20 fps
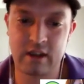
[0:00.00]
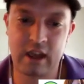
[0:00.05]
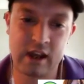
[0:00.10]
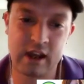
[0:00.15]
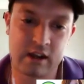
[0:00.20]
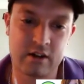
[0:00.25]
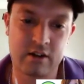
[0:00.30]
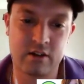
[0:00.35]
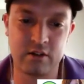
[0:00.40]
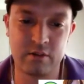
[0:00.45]

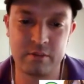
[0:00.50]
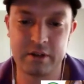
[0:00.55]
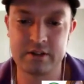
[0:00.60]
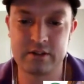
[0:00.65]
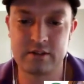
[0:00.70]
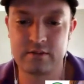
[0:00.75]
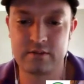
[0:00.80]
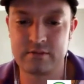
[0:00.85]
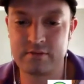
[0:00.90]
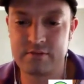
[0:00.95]
added a whole
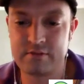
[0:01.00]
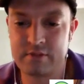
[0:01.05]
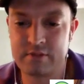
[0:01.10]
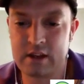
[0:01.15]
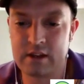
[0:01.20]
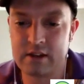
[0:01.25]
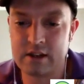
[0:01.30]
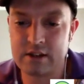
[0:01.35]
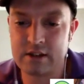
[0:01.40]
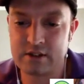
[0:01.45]
bunch of
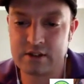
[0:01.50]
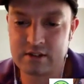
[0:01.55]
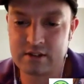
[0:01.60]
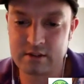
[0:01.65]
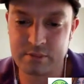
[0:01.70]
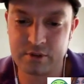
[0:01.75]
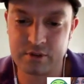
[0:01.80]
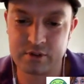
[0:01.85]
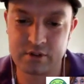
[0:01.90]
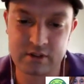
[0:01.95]
Foundation
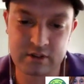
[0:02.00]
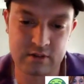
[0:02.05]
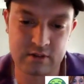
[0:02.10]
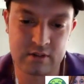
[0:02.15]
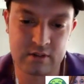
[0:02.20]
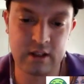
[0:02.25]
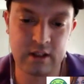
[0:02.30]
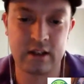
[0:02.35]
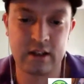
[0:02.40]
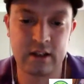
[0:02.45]
support because I
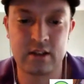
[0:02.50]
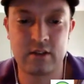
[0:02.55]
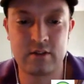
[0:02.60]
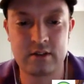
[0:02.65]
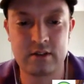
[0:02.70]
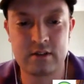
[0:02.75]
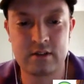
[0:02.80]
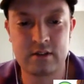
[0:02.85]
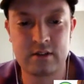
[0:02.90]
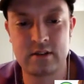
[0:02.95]
really like the
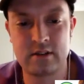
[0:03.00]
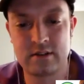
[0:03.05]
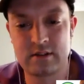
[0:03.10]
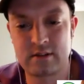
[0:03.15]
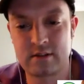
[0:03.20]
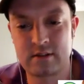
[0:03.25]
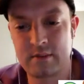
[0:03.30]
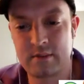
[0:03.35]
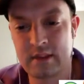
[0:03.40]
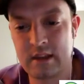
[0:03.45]
grid
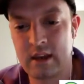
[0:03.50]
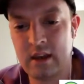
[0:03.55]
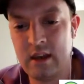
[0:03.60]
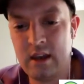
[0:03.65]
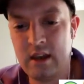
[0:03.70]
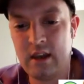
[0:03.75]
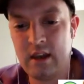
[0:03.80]
system there.